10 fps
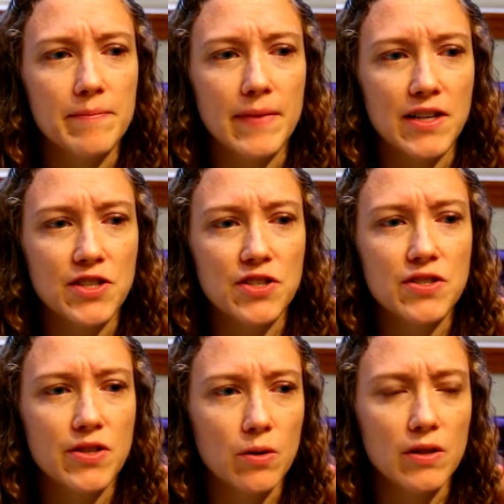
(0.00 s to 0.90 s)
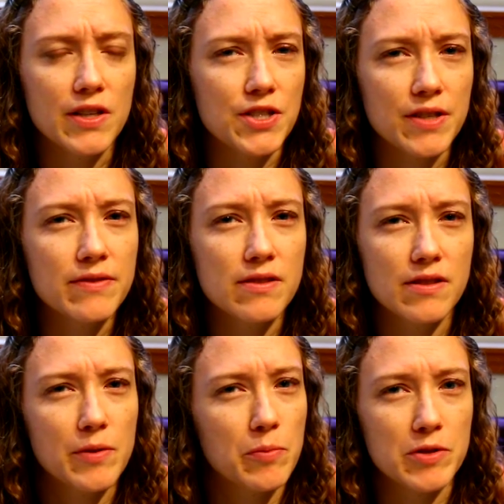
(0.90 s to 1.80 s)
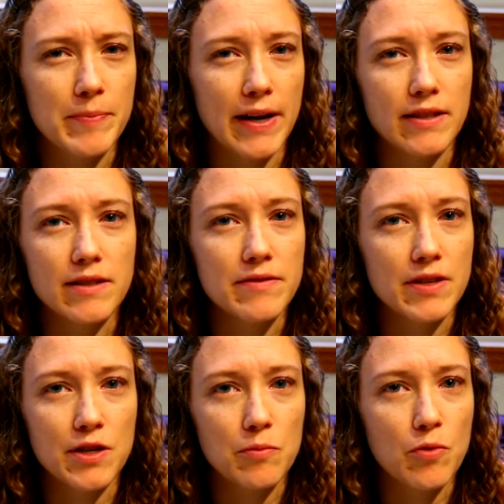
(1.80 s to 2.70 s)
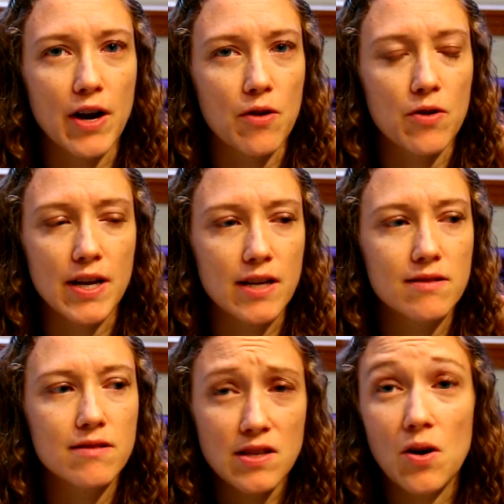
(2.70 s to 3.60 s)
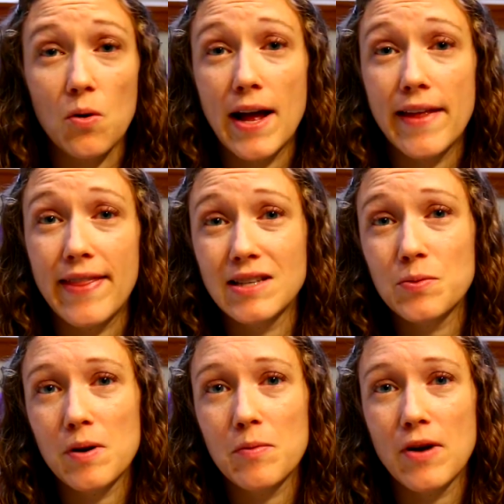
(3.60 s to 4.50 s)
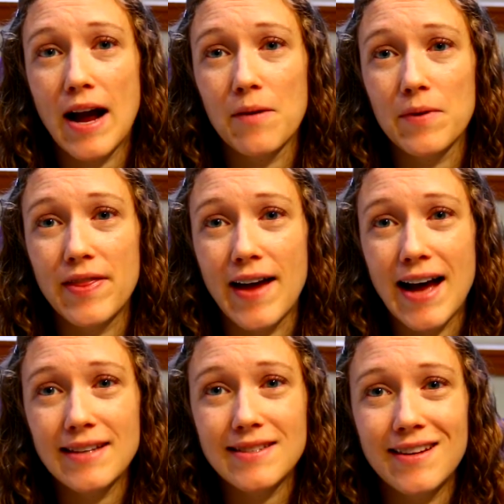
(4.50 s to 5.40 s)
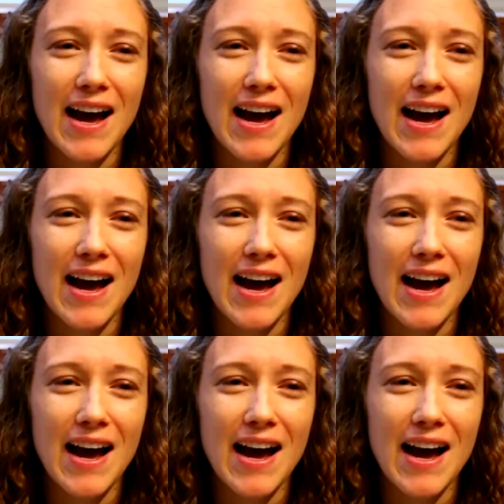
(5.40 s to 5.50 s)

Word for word: It just totally shifts your perspective and your priorities. So that's where we're at with that.